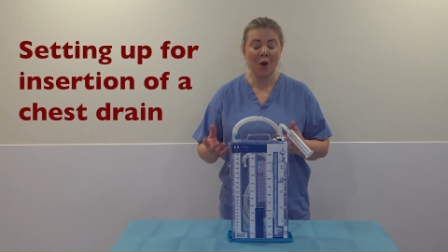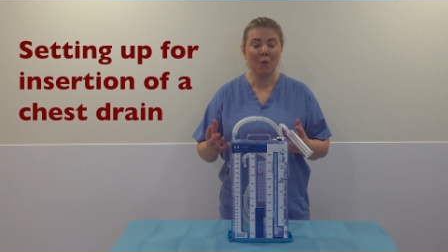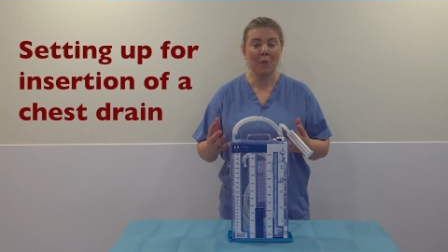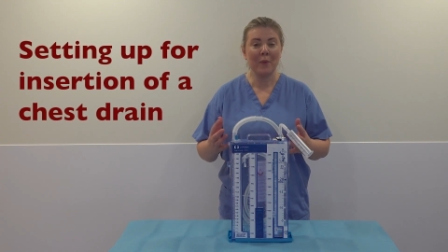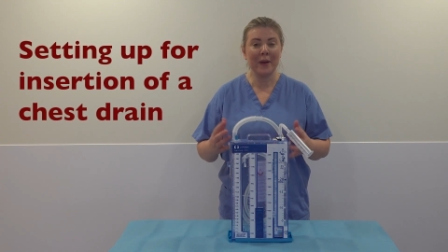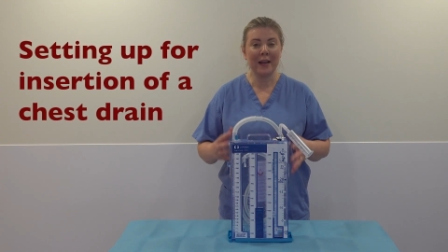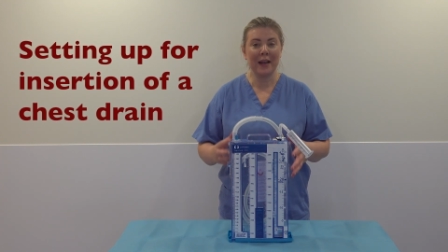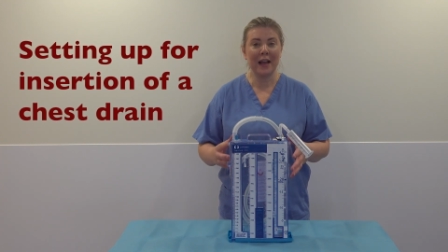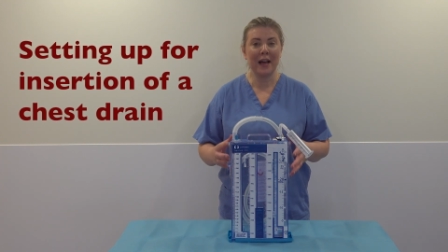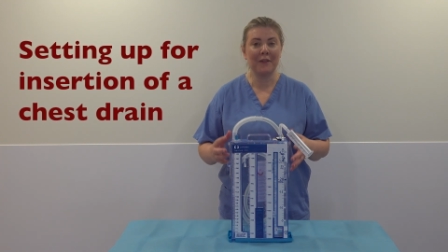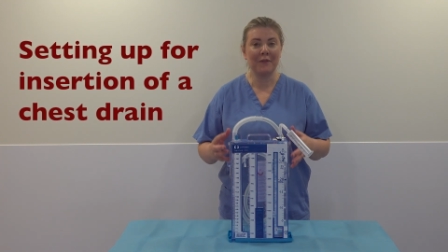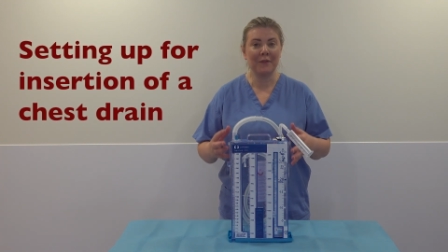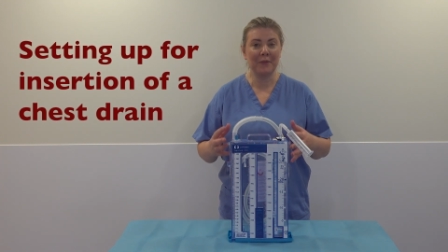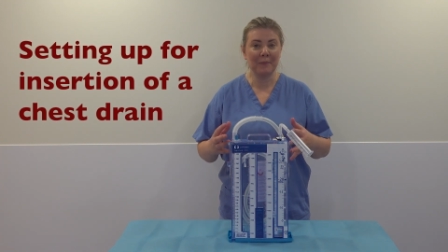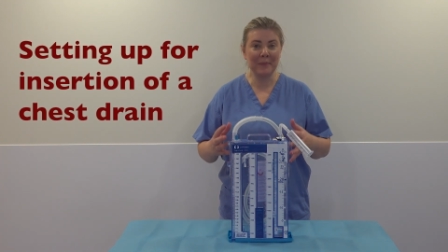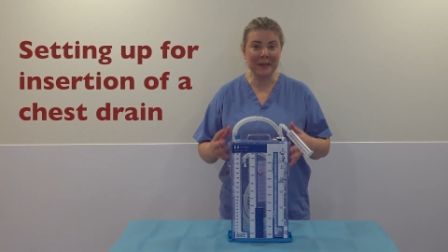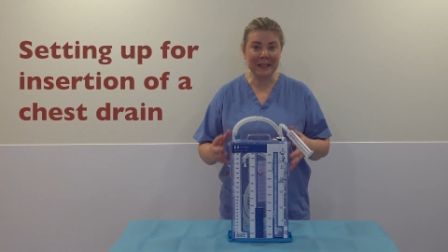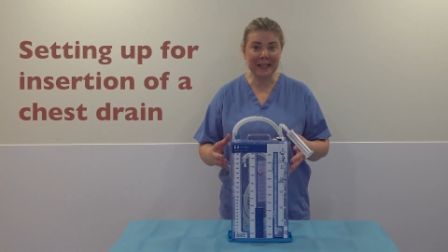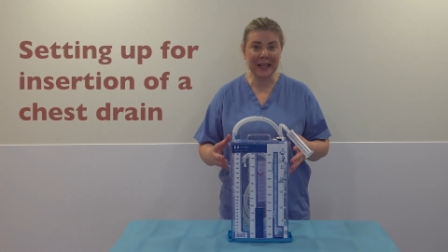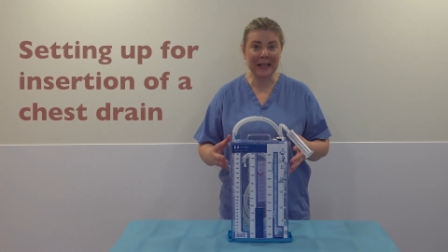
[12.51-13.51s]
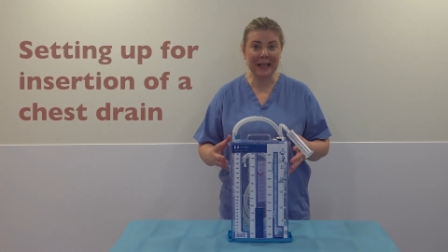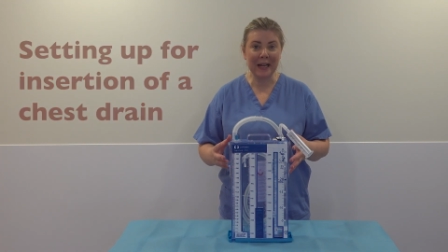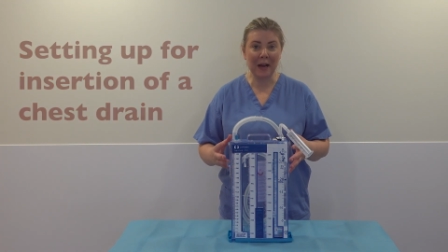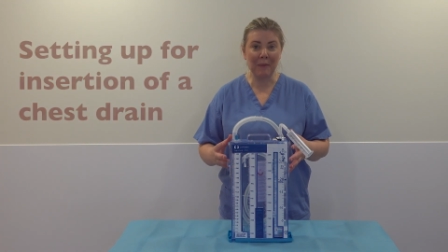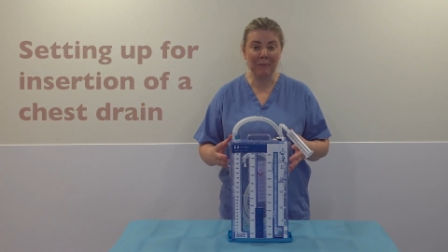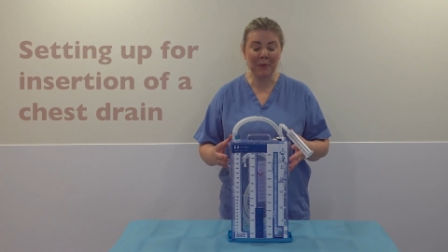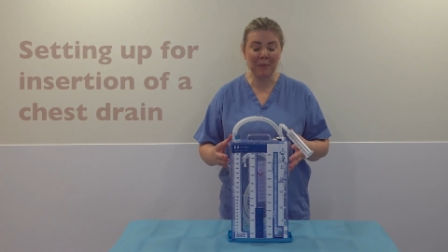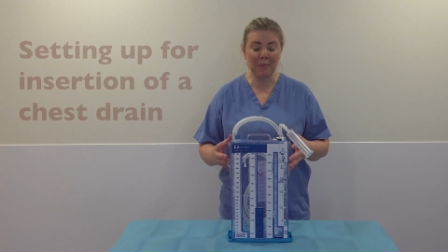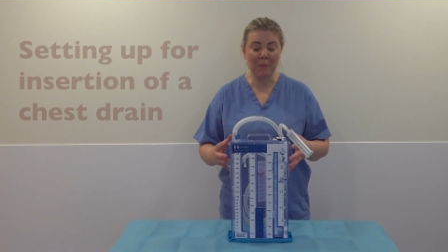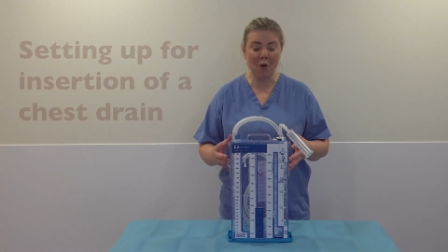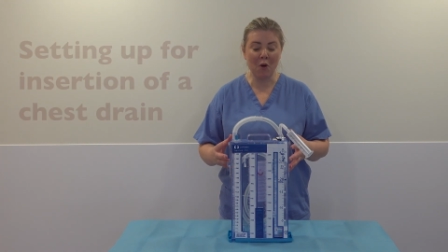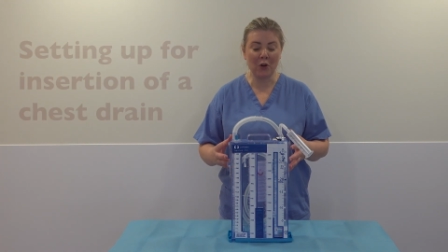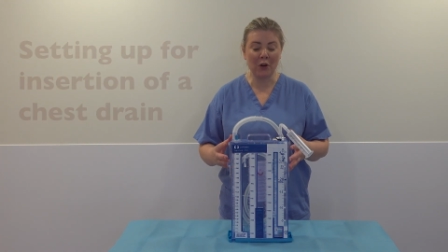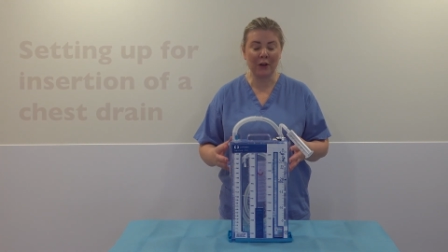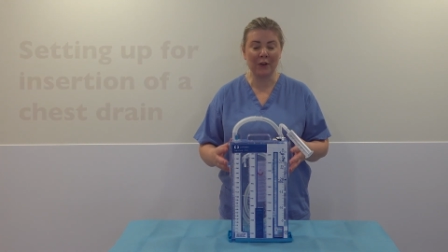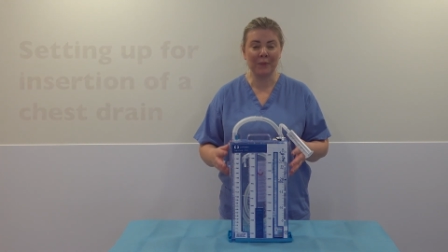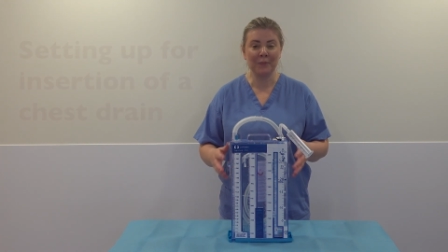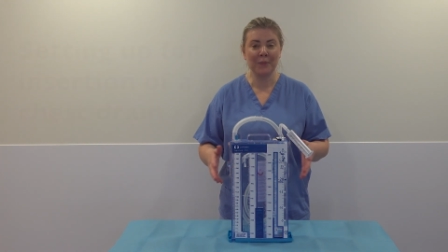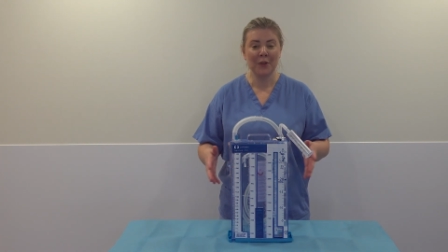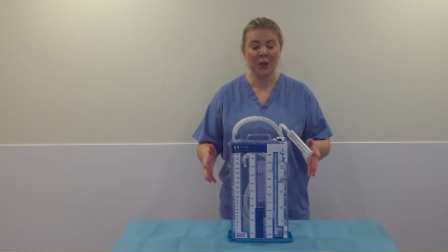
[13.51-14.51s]
we'll have be setting up the
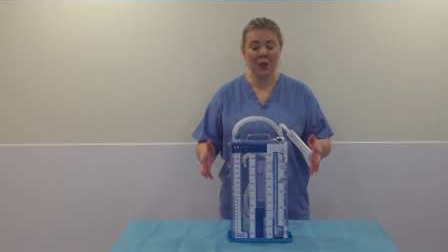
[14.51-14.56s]
bottle.